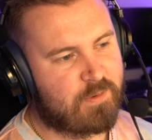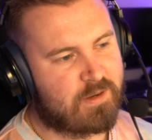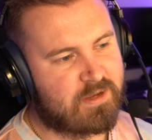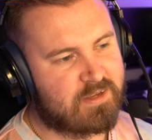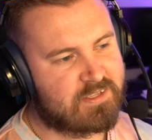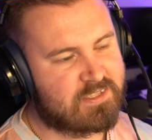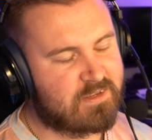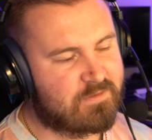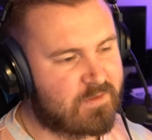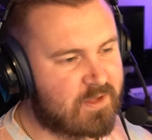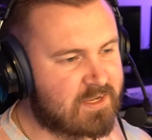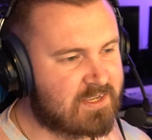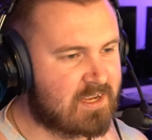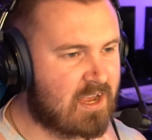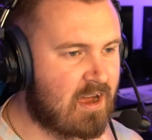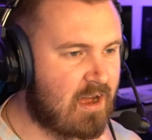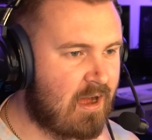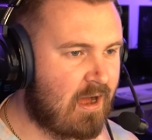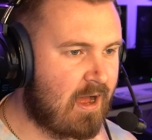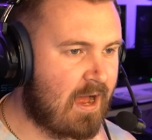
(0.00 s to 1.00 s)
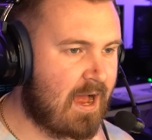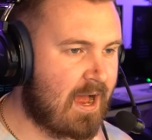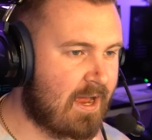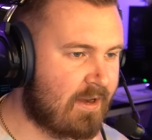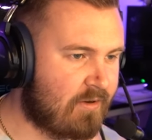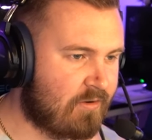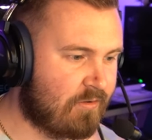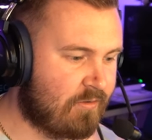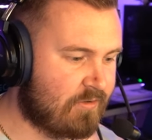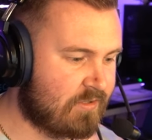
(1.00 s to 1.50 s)
because if this car
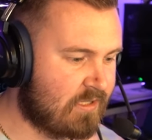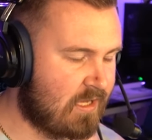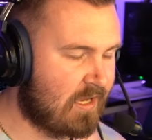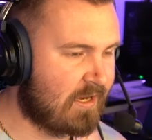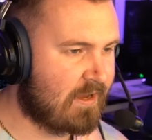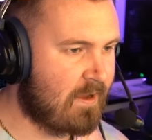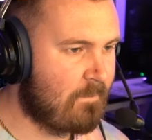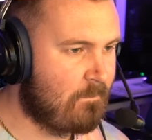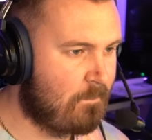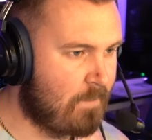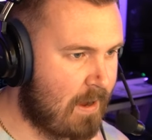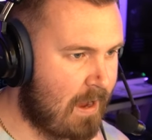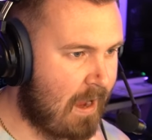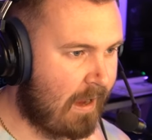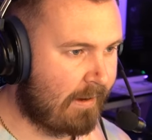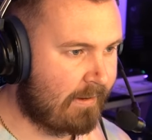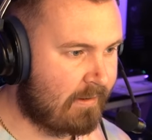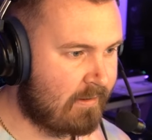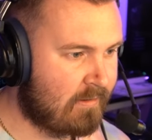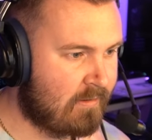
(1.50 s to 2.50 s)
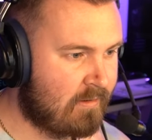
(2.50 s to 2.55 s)
handles like a bag,